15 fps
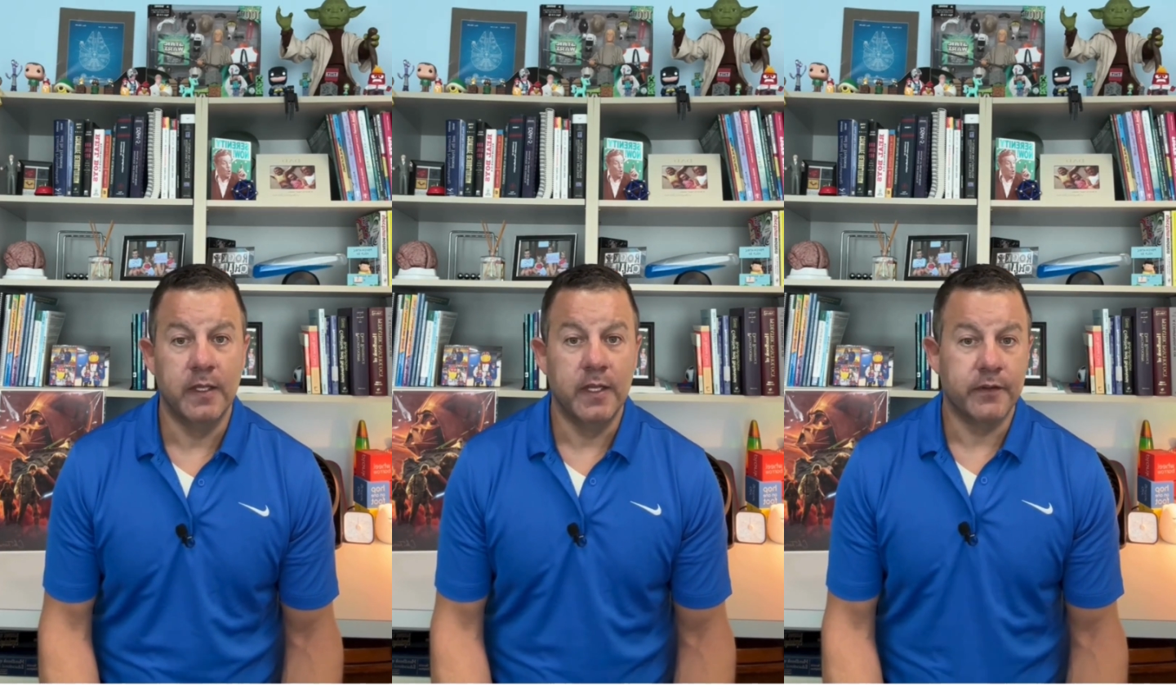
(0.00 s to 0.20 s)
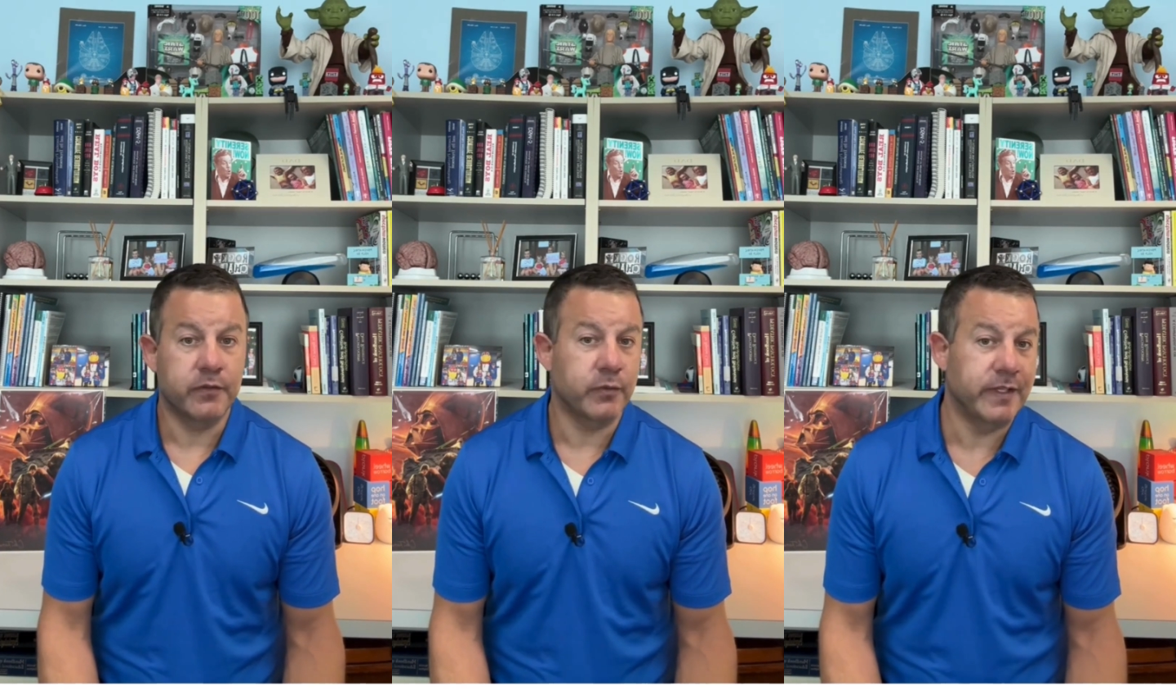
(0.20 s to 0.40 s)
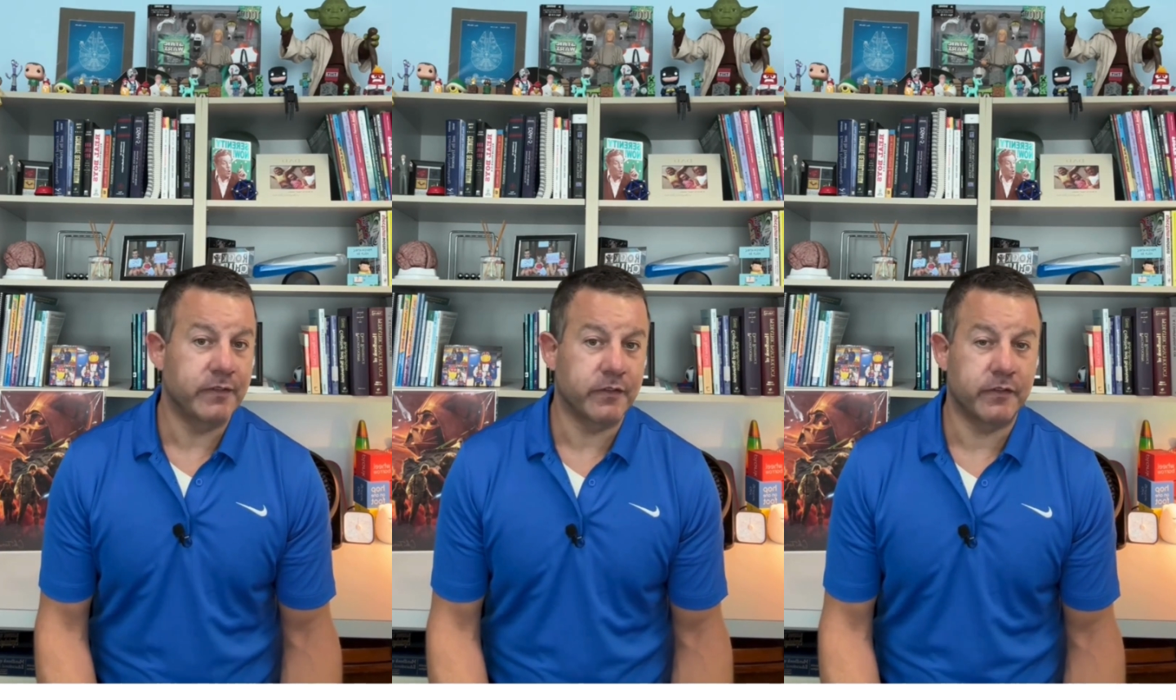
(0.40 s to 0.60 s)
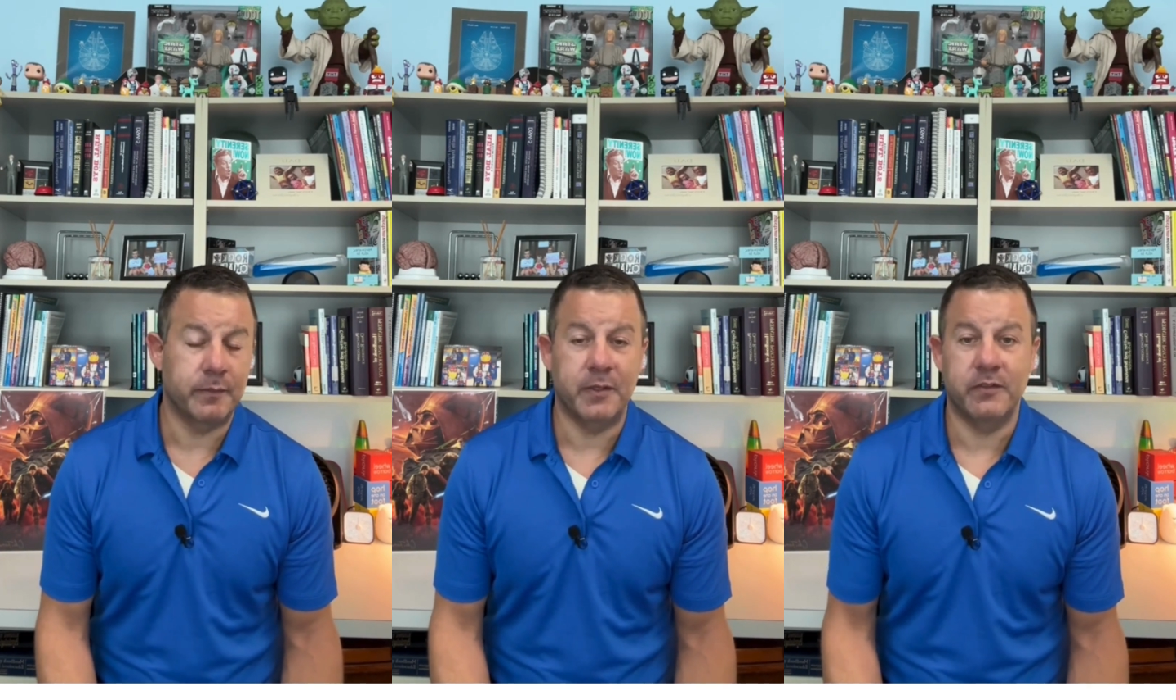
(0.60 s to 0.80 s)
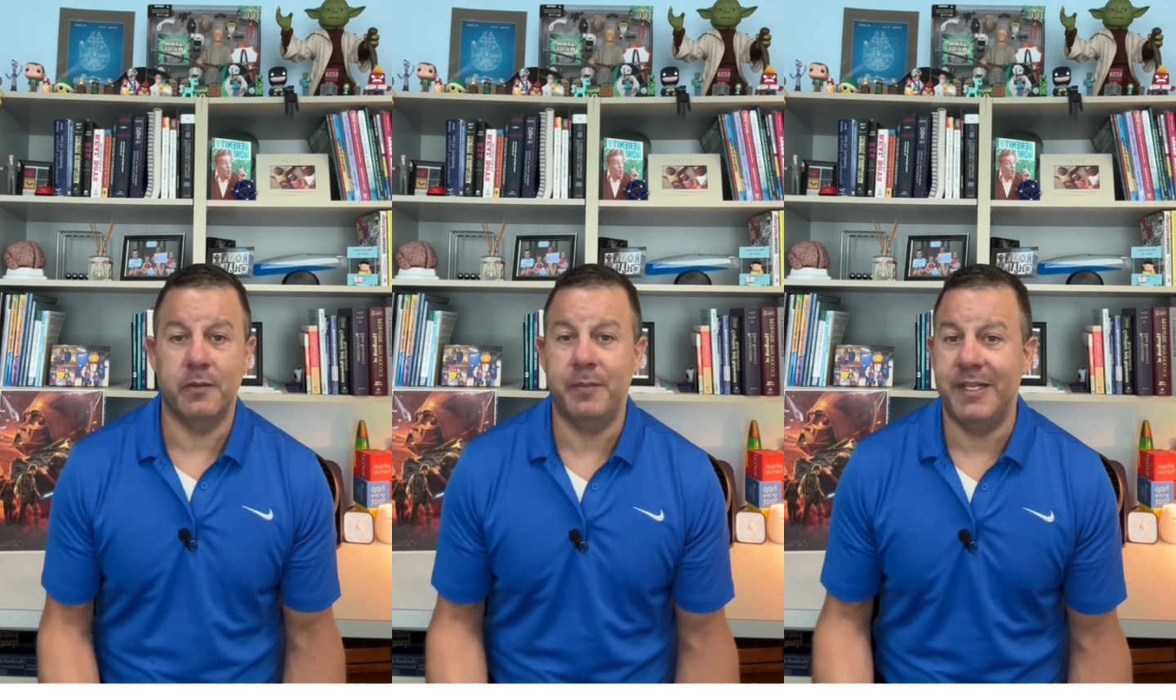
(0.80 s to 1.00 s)
Screens are
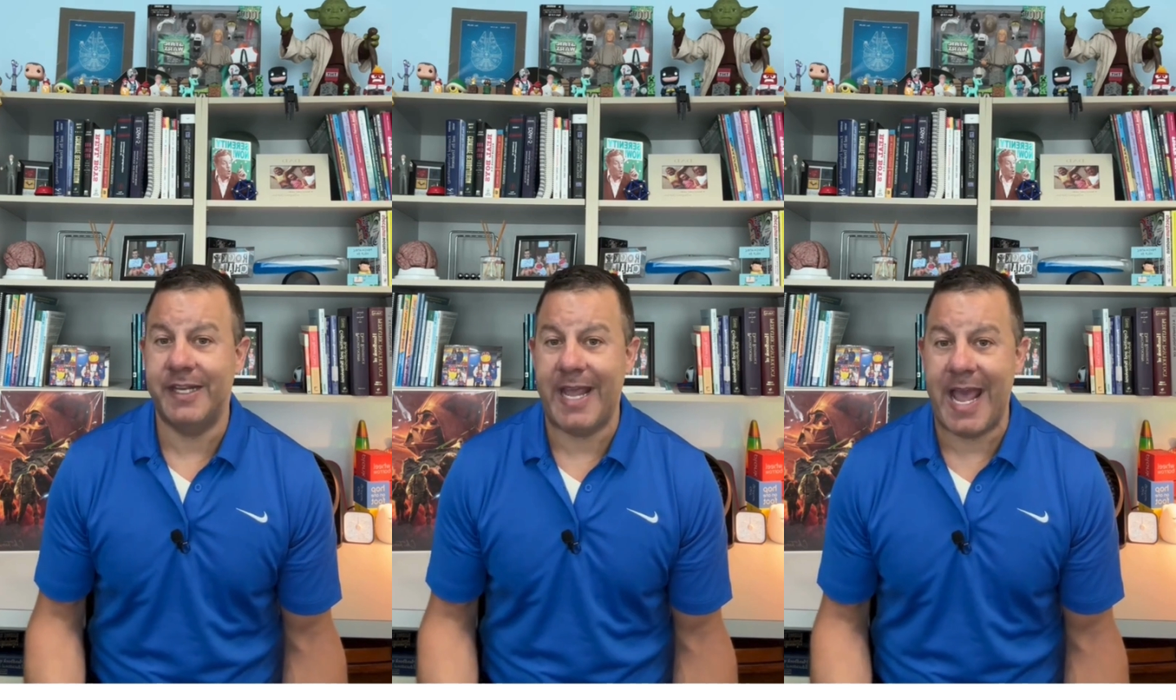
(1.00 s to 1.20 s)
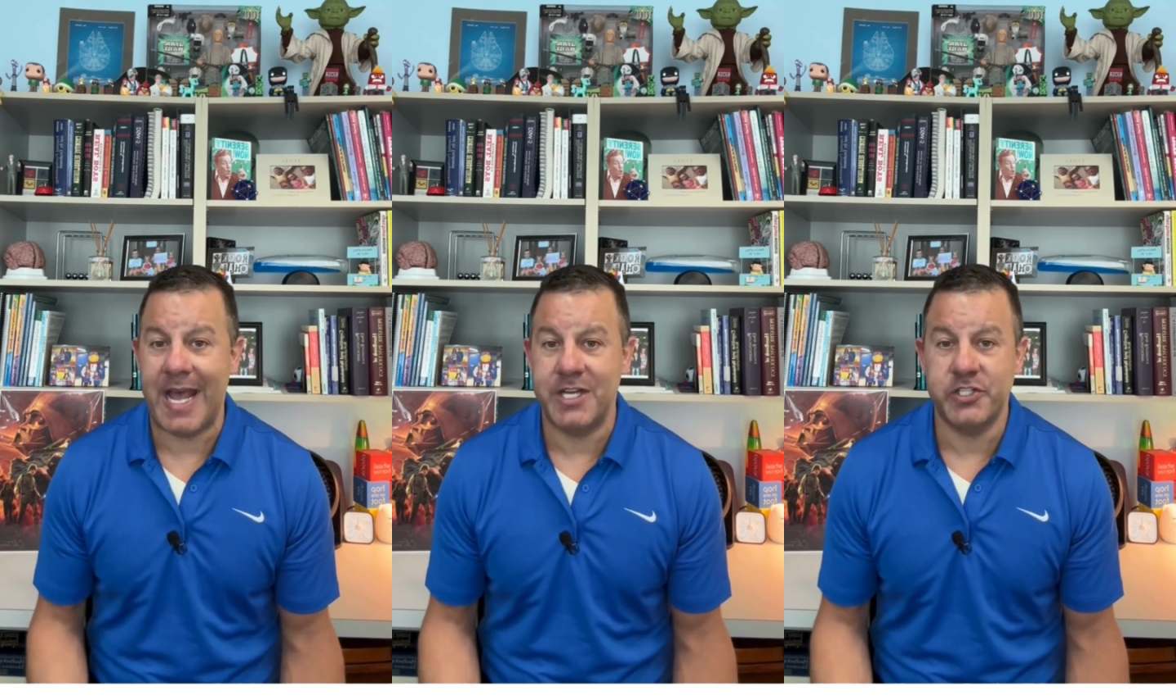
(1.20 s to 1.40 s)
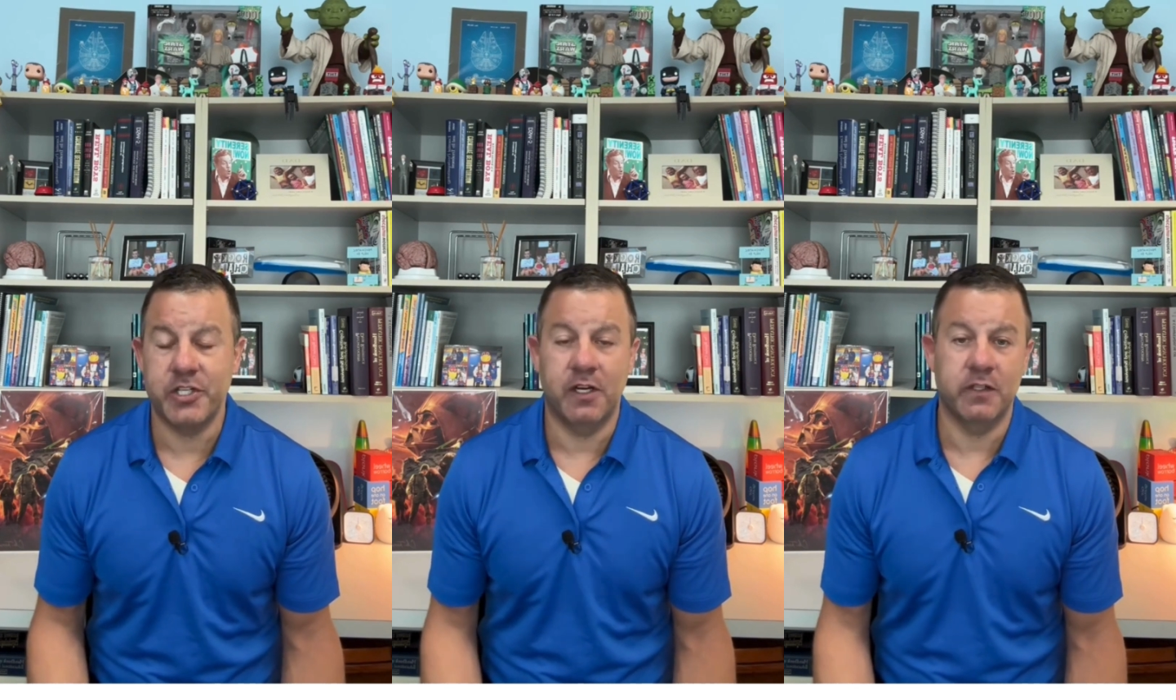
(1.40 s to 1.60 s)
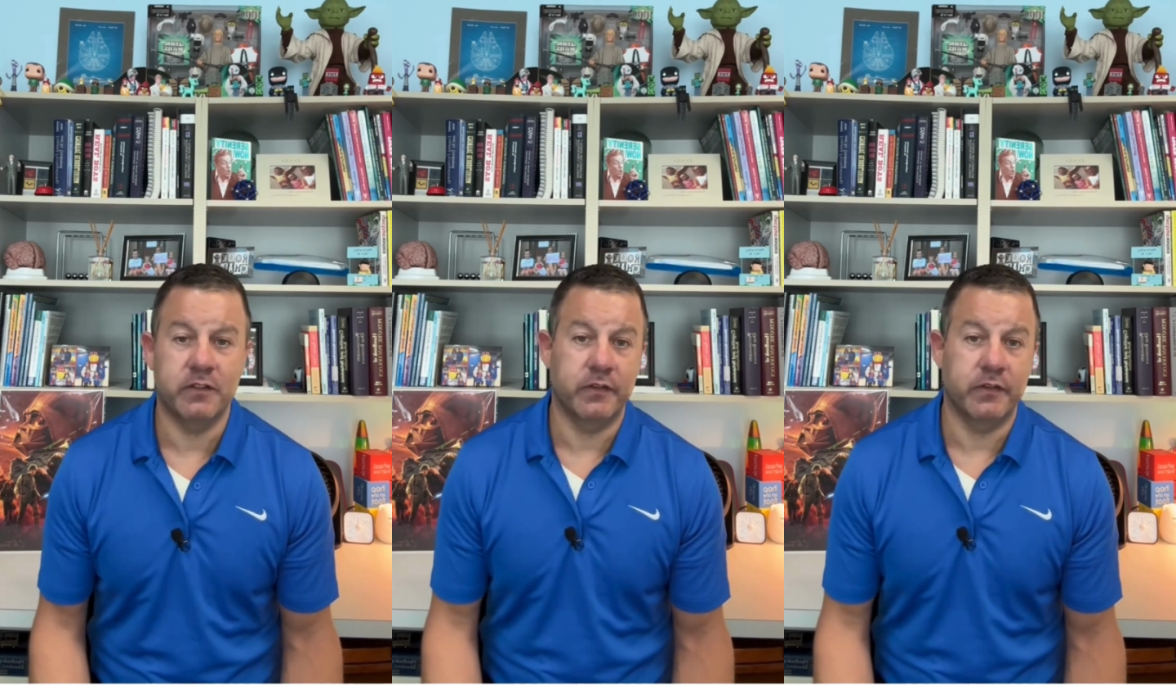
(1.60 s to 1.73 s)
supposed to be an adjunct.